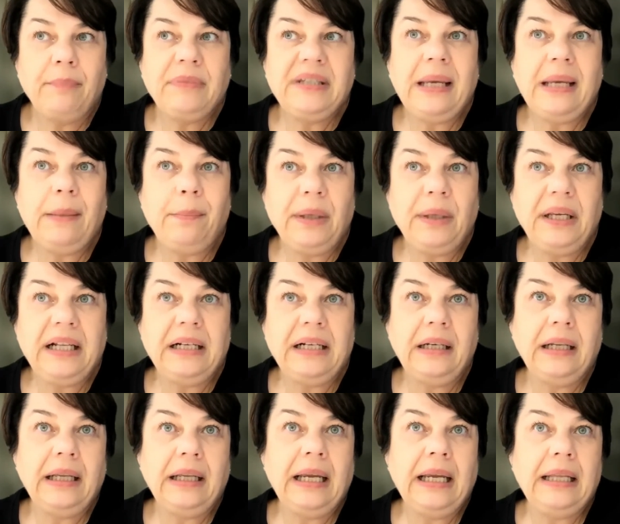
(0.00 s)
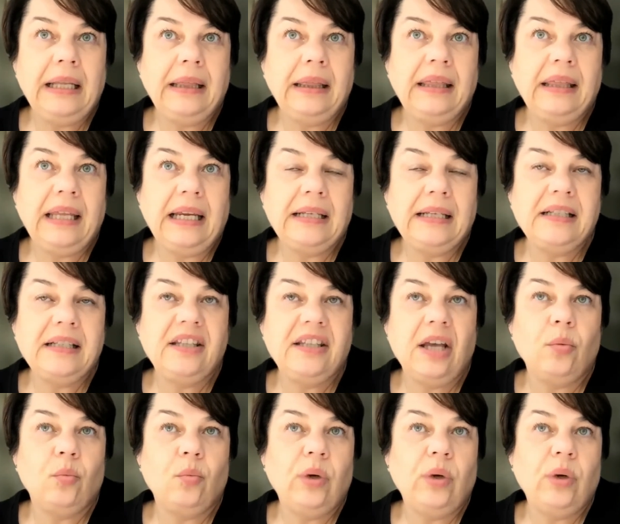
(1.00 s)
typically things
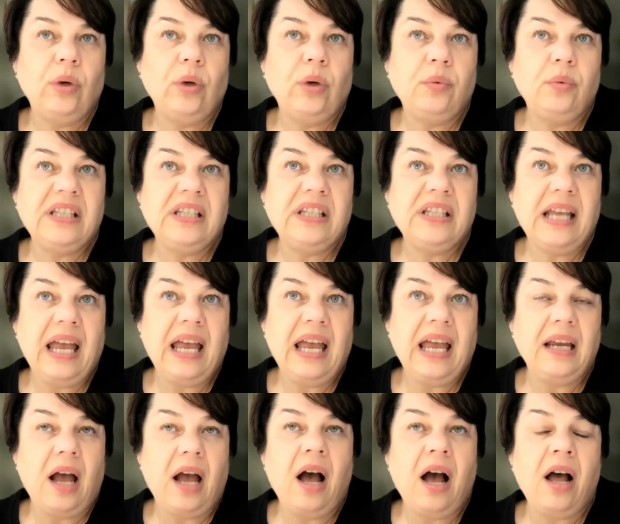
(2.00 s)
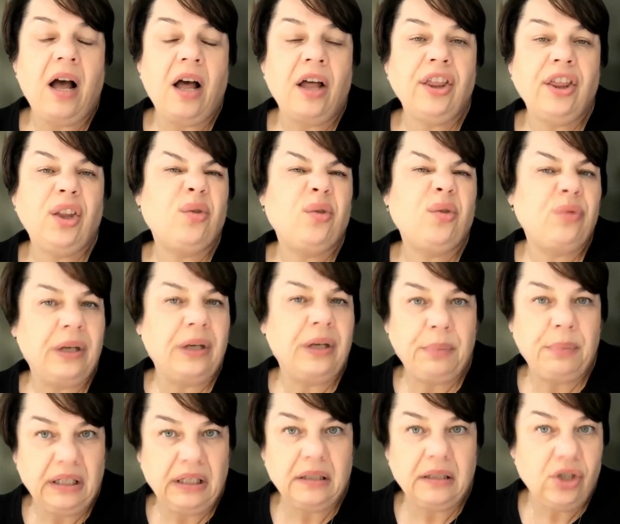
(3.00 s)
that we would say are
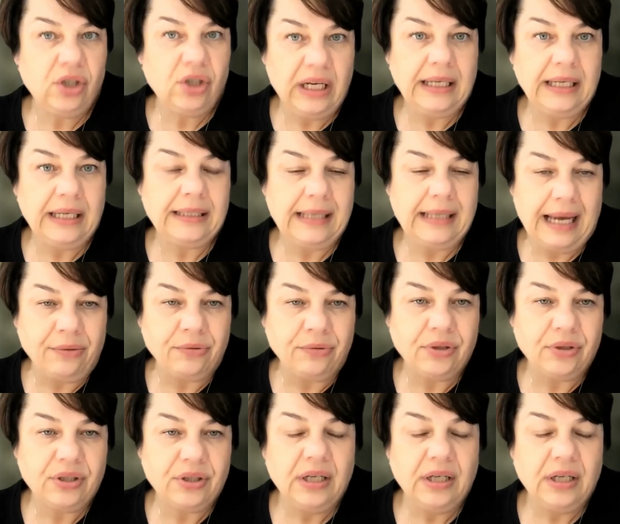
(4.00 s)
3+ years out,